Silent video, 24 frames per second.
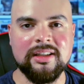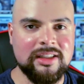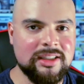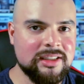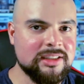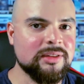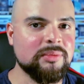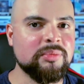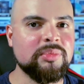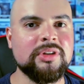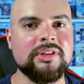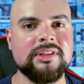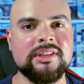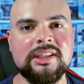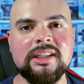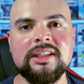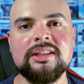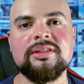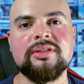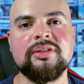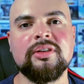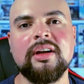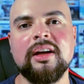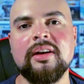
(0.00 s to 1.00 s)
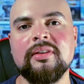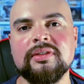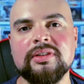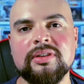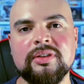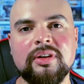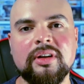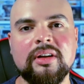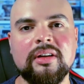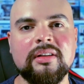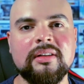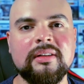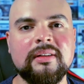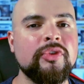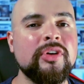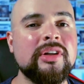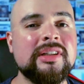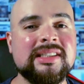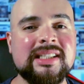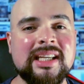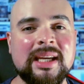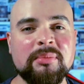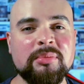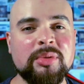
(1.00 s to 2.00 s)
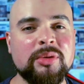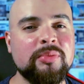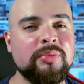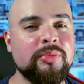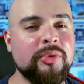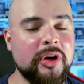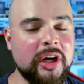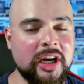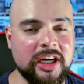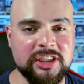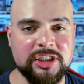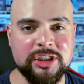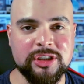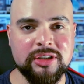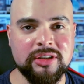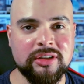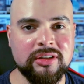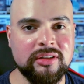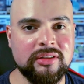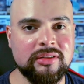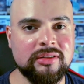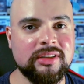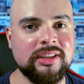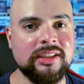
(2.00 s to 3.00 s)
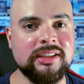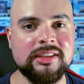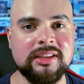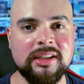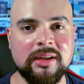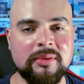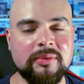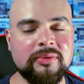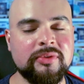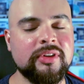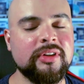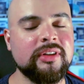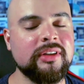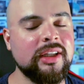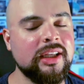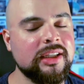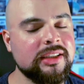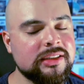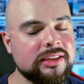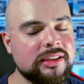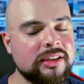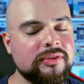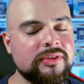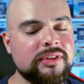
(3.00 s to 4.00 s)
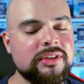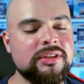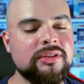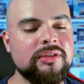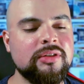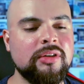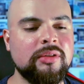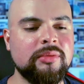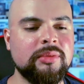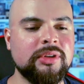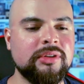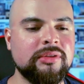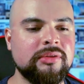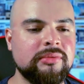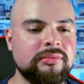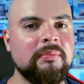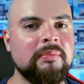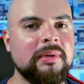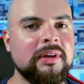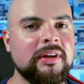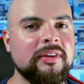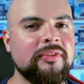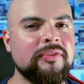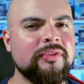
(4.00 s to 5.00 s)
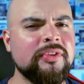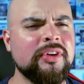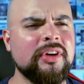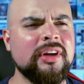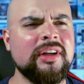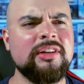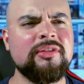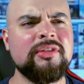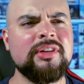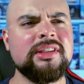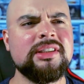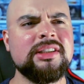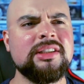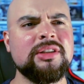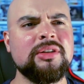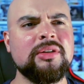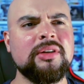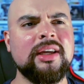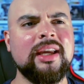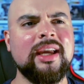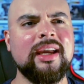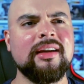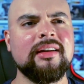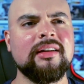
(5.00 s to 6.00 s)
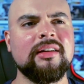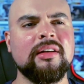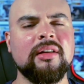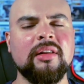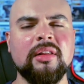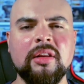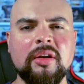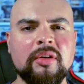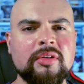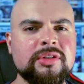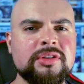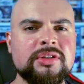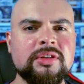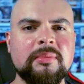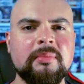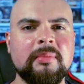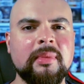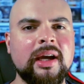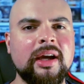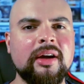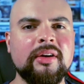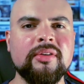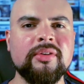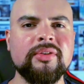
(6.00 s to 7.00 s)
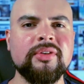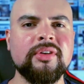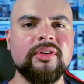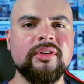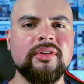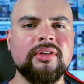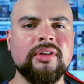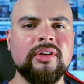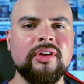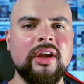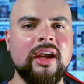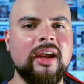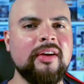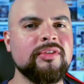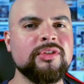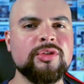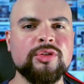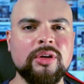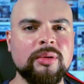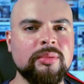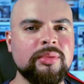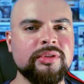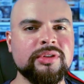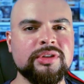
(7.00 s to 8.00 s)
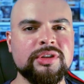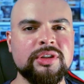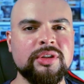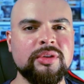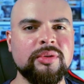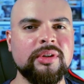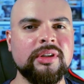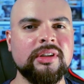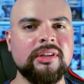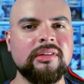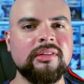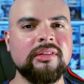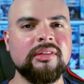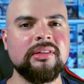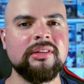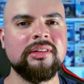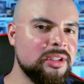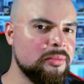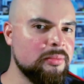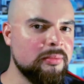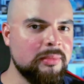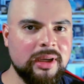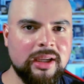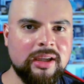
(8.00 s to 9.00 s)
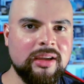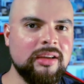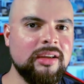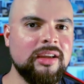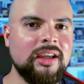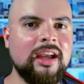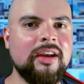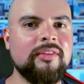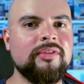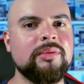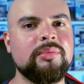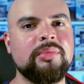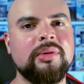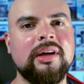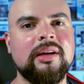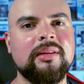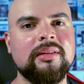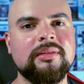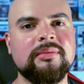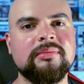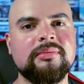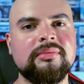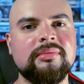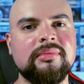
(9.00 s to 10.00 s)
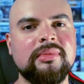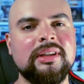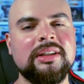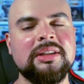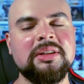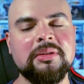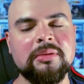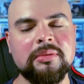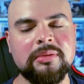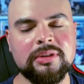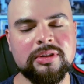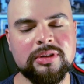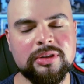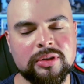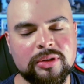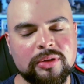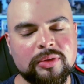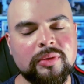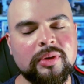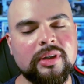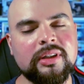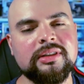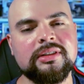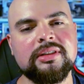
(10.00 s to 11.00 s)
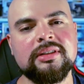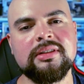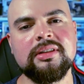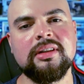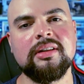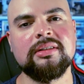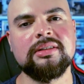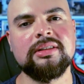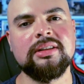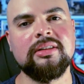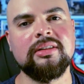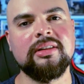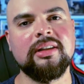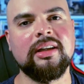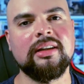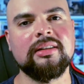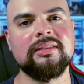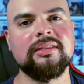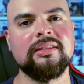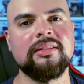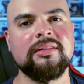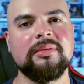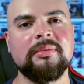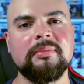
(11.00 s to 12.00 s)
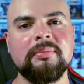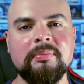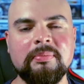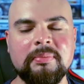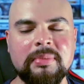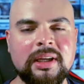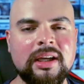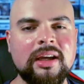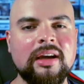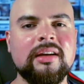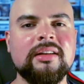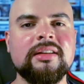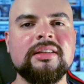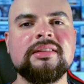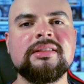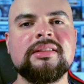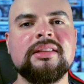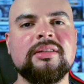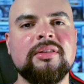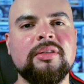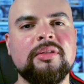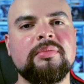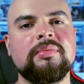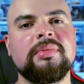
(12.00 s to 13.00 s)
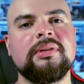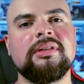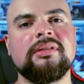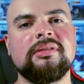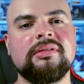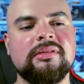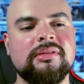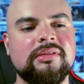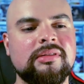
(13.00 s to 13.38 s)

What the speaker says: is a procedure after all. For example, pressure, discomfort, that stuff is normal. But if for any reason you can't close your mouth or you have trouble chewing, you may have a problem and you do want to talk to your doctor. Be honest and open.